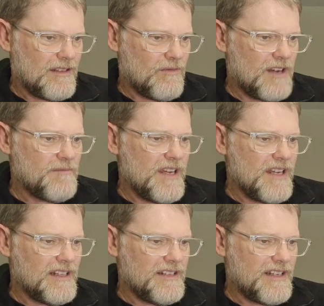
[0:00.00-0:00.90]
One
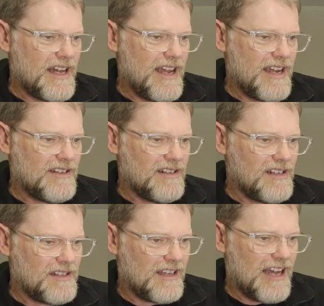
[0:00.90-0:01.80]
meal a day,
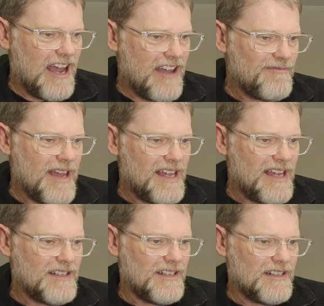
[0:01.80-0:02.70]
like the
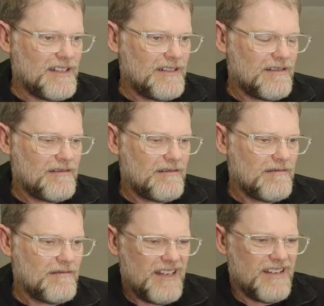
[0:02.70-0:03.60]
caveman did.
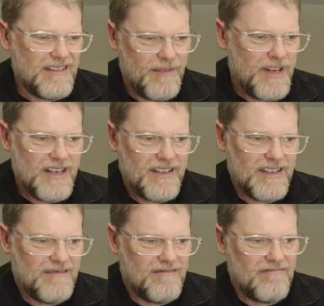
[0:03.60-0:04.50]
Yeah, I mean I
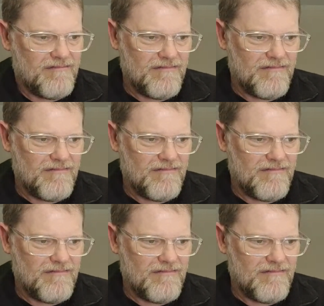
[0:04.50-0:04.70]
can